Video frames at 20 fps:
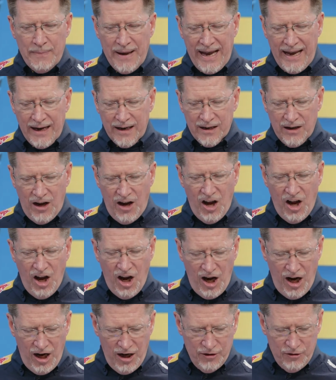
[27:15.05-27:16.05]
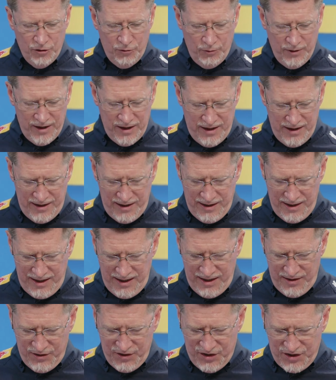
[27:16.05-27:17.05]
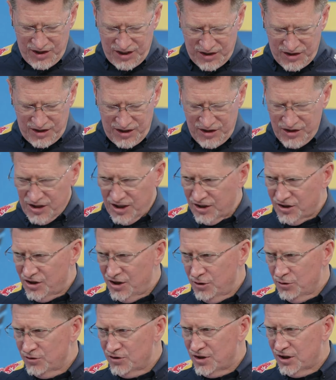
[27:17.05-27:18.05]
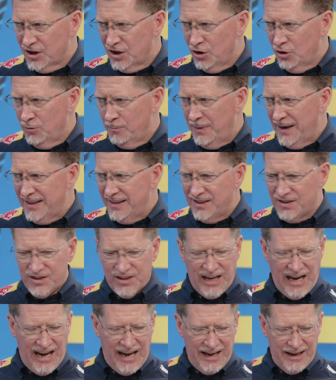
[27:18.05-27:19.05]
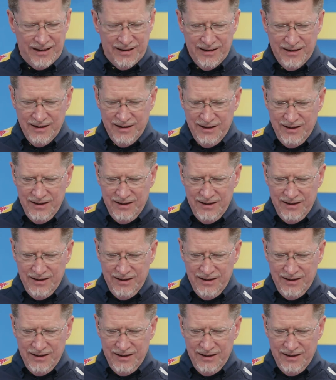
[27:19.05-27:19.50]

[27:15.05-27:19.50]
back 166 years ago by this guy.